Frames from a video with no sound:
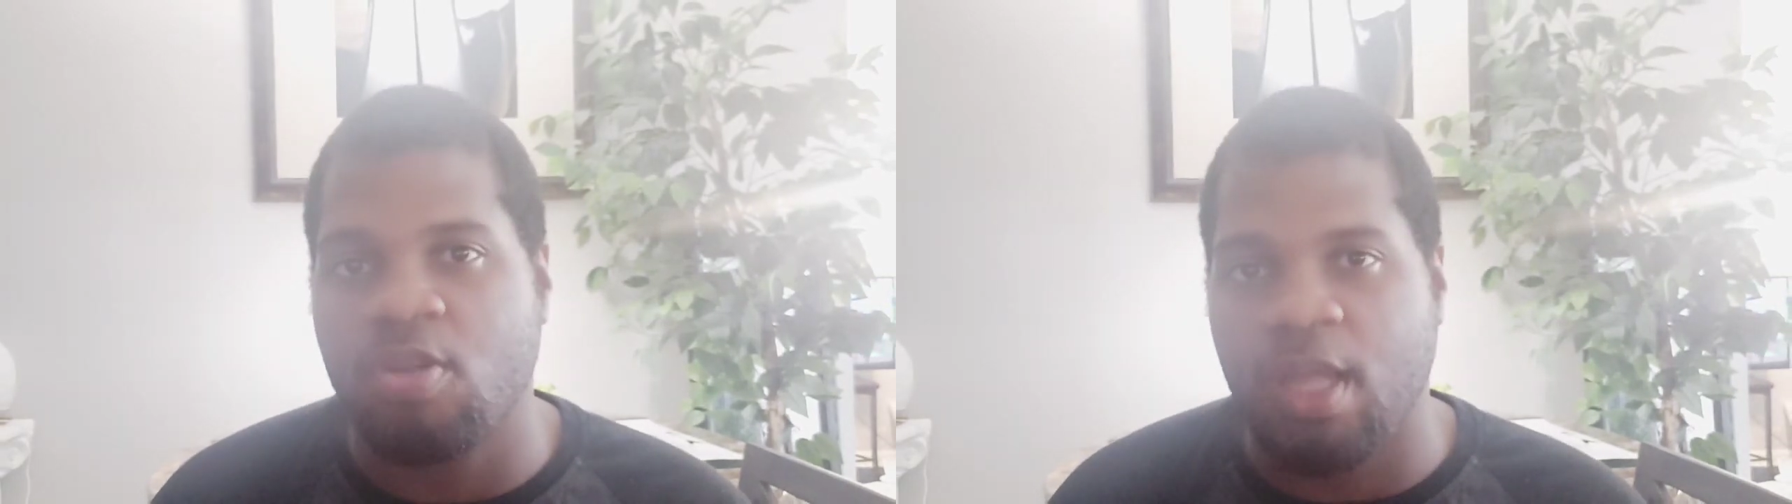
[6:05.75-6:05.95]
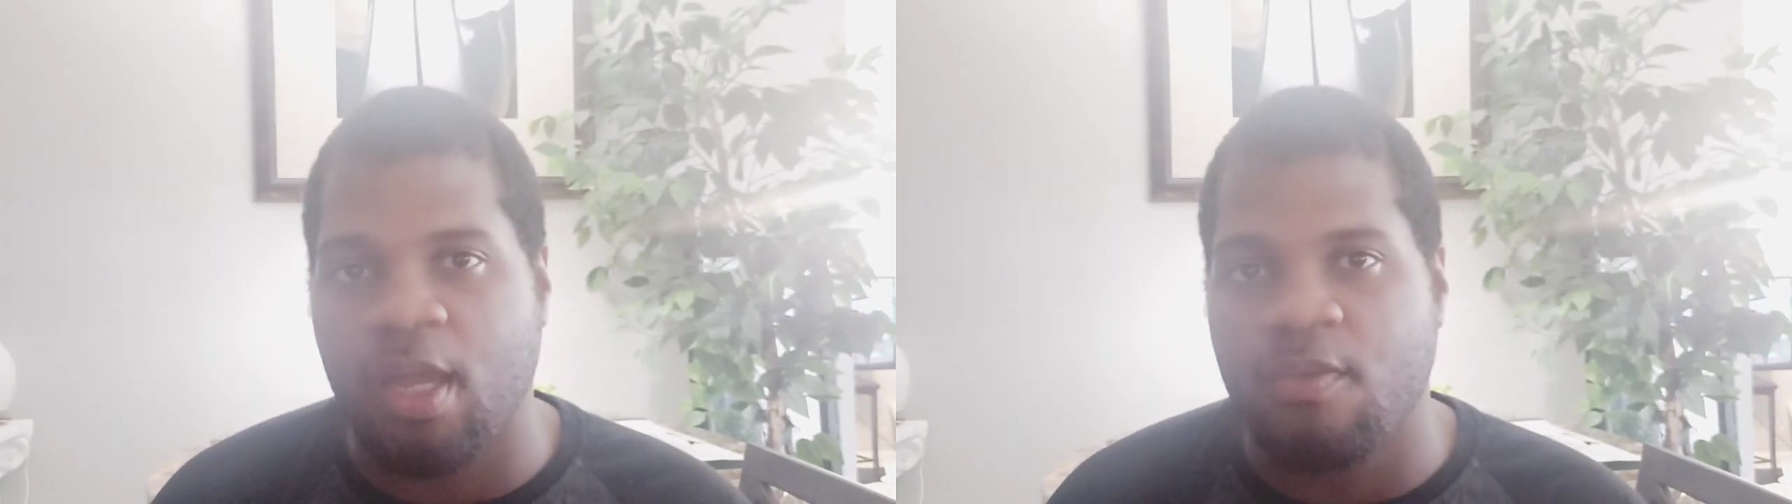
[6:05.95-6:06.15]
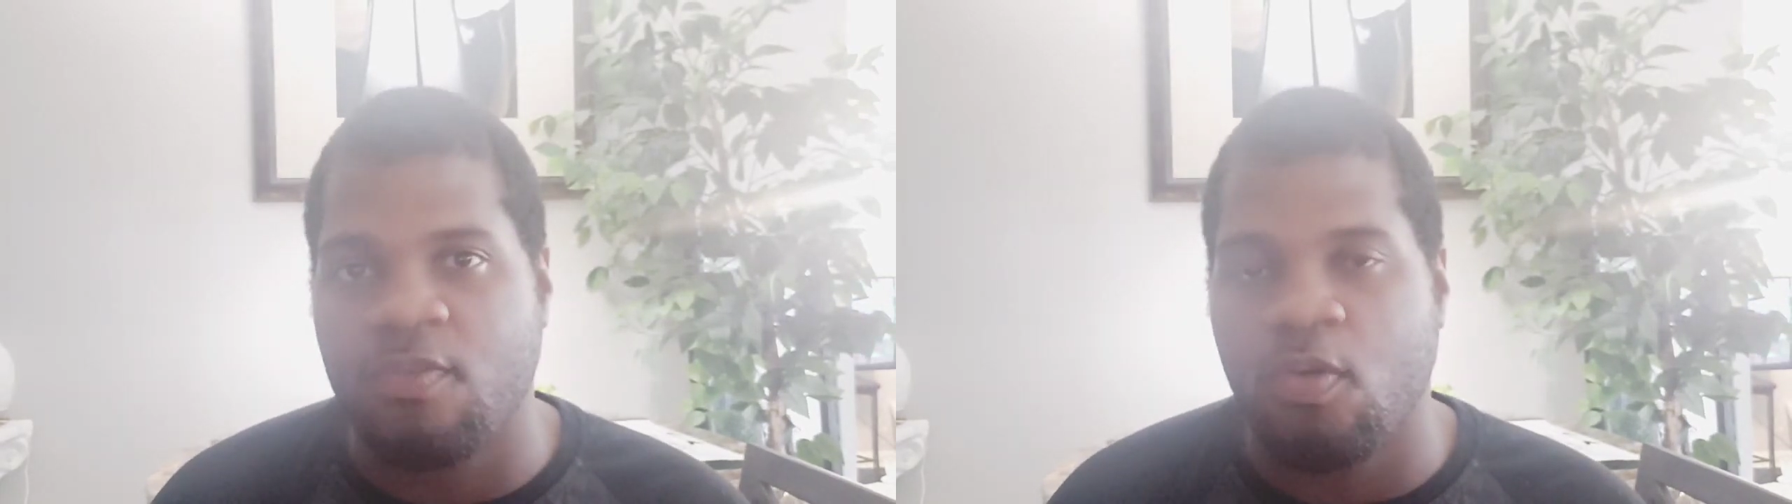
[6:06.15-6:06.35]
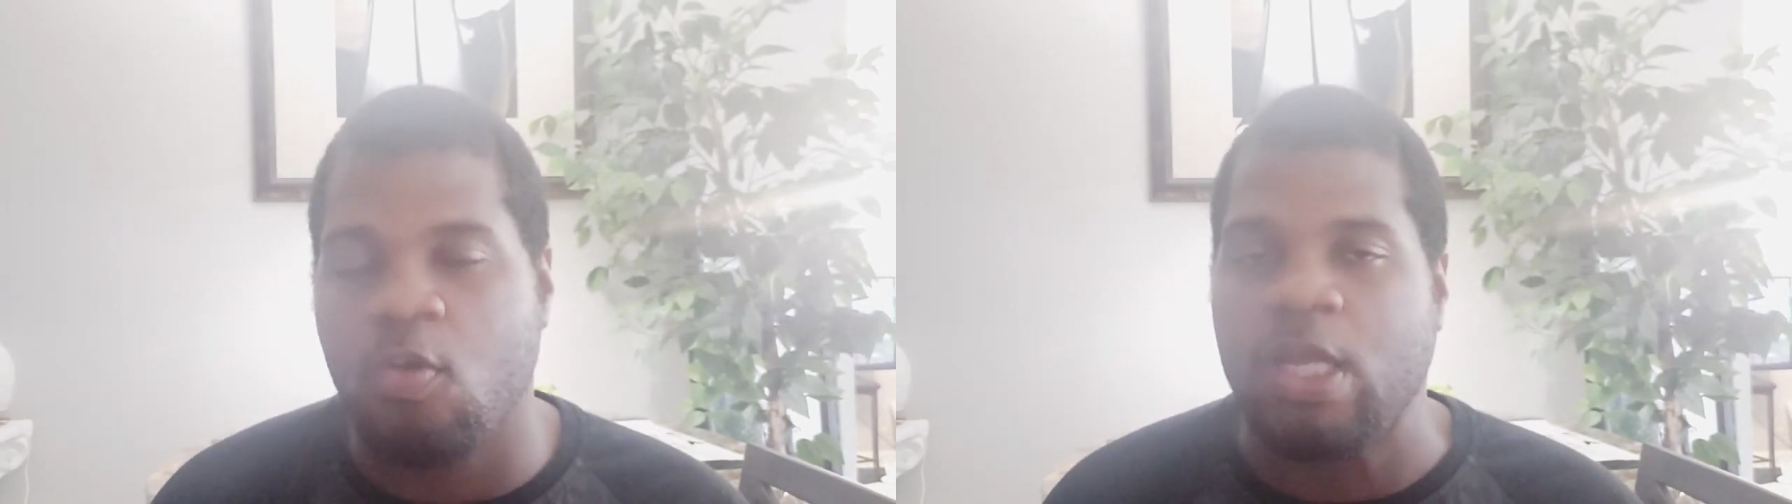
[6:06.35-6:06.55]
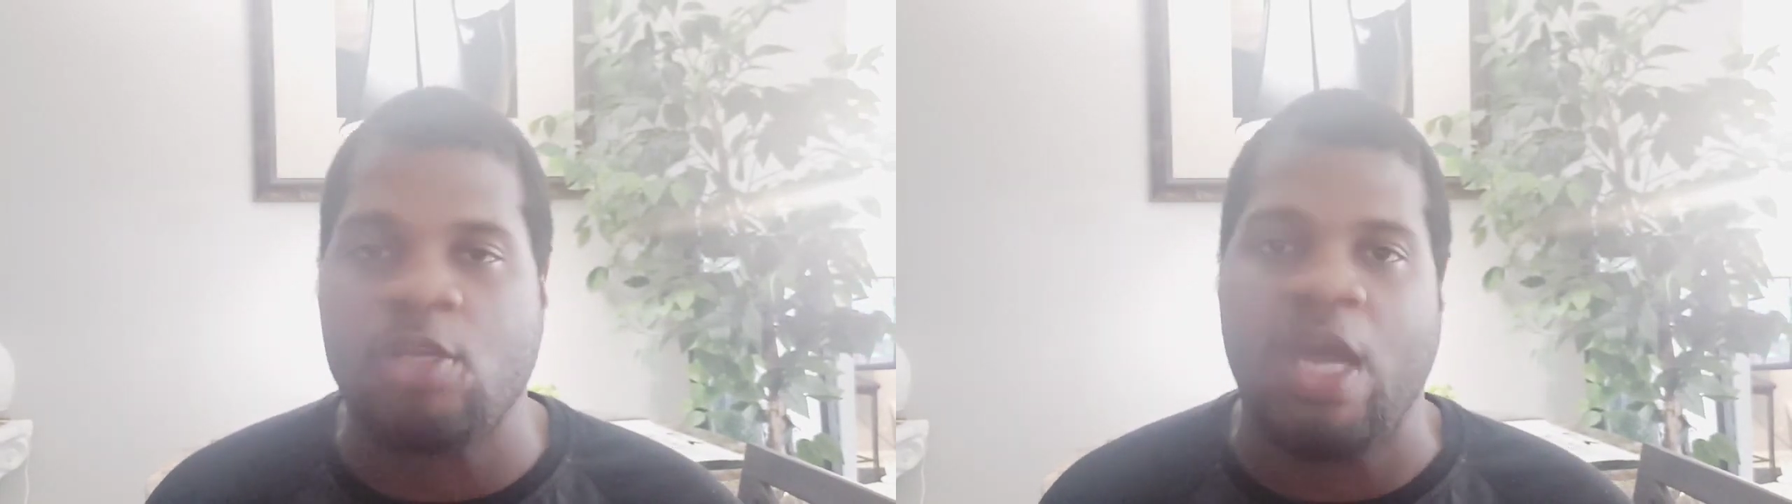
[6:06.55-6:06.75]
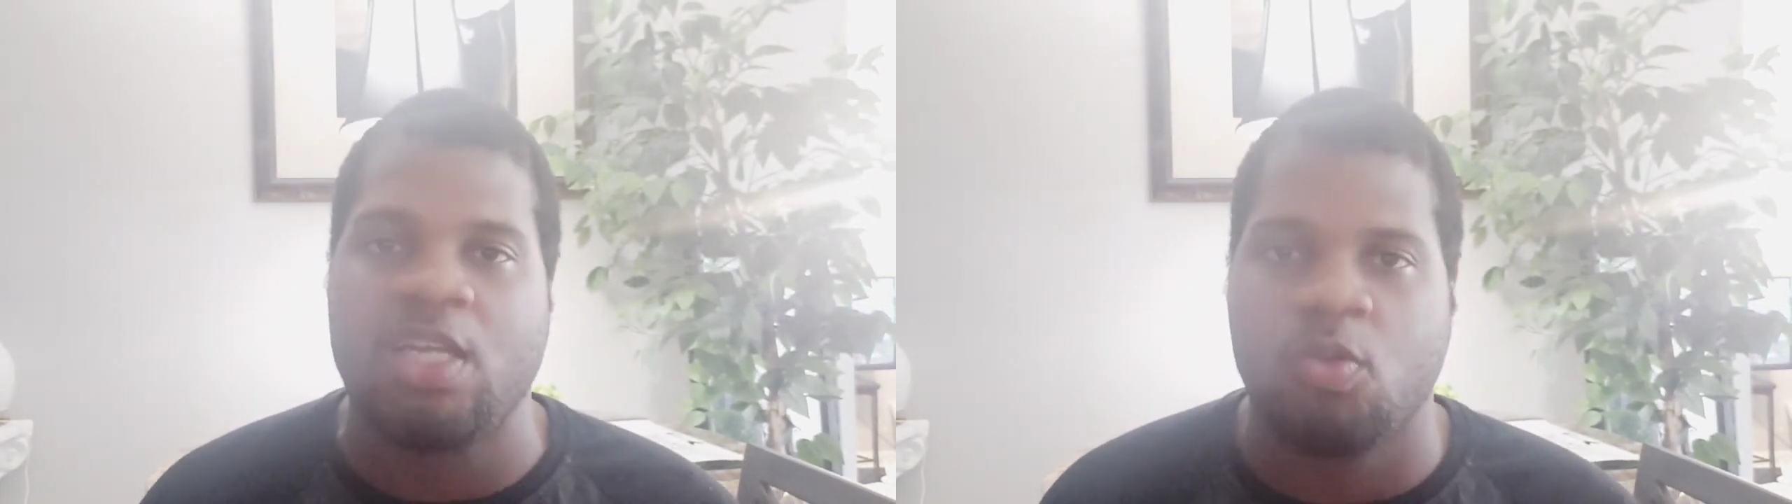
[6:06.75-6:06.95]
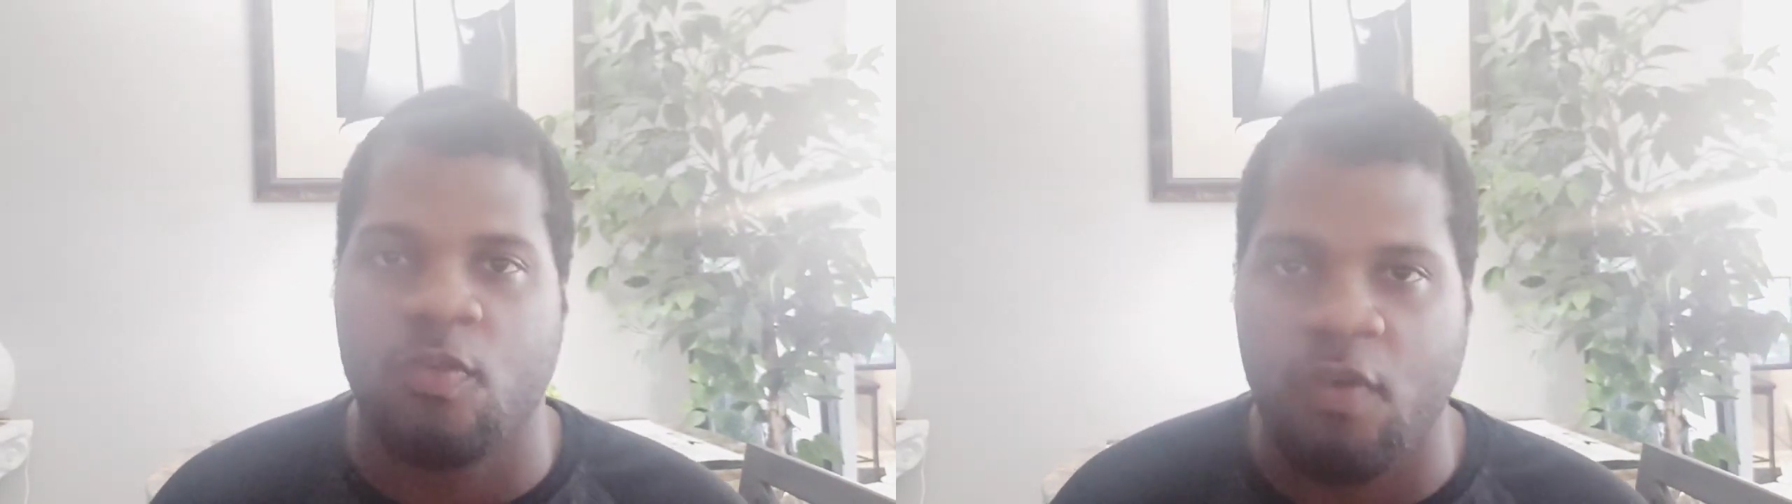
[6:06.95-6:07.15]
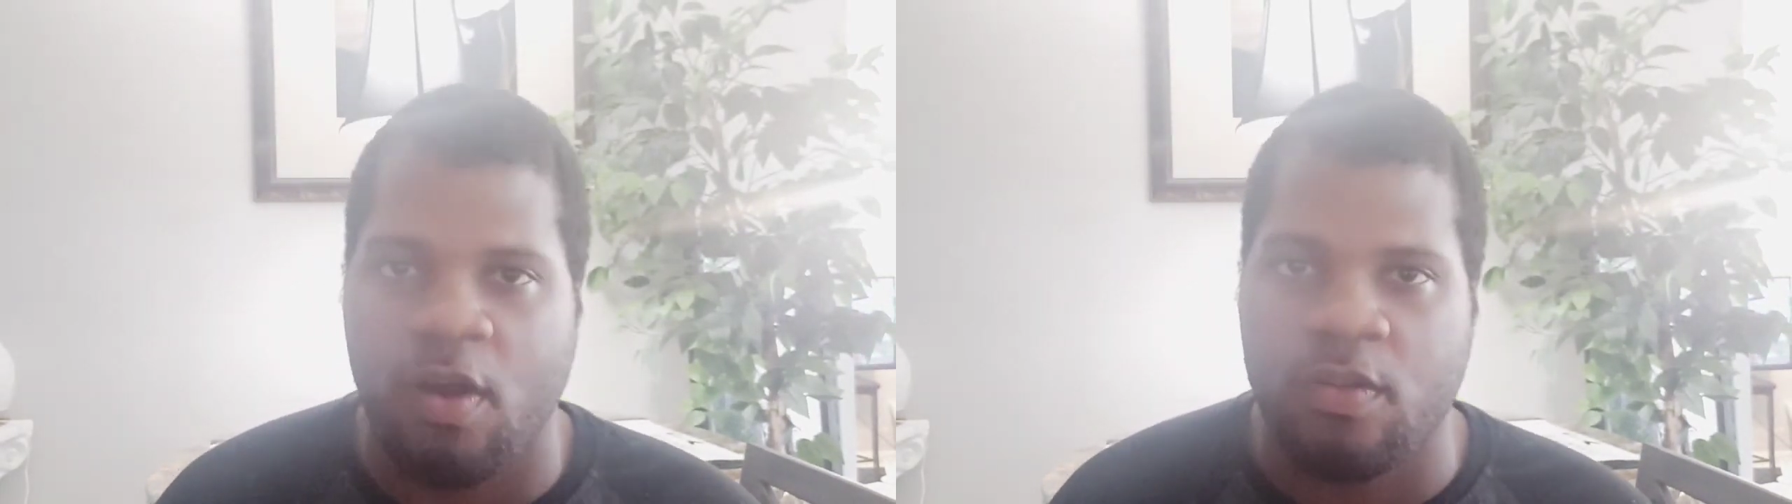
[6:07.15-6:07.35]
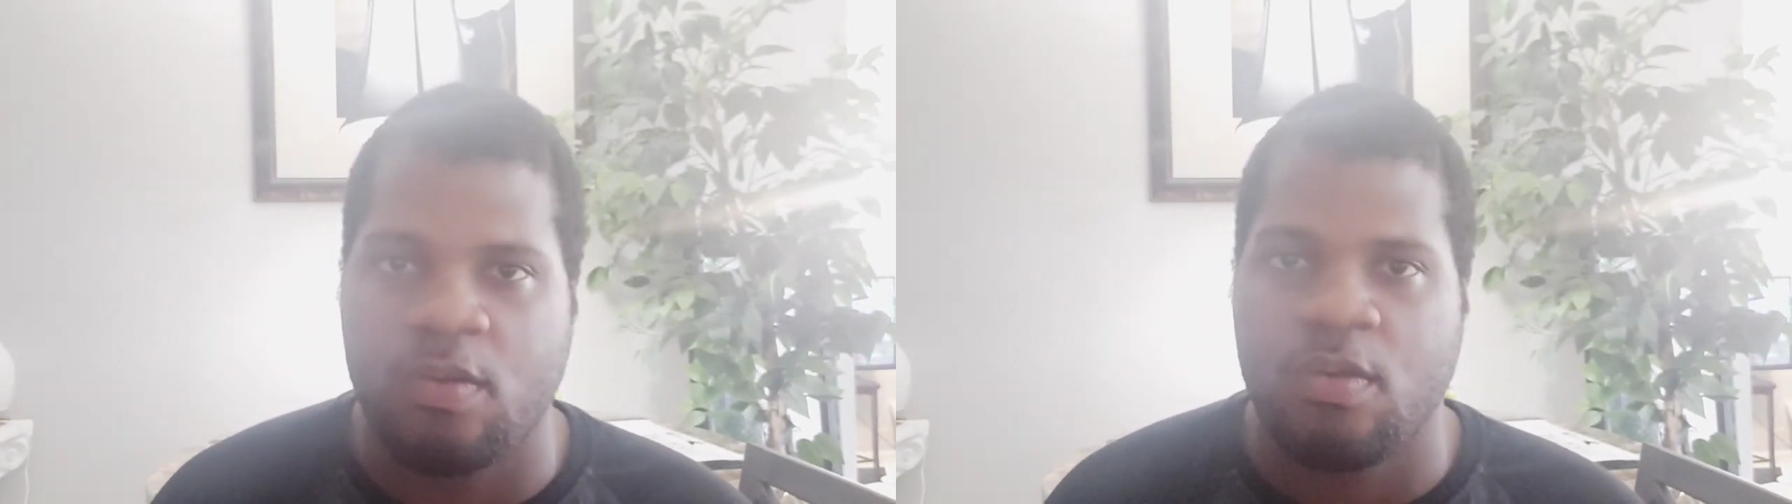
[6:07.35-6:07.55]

life, or like your actual father,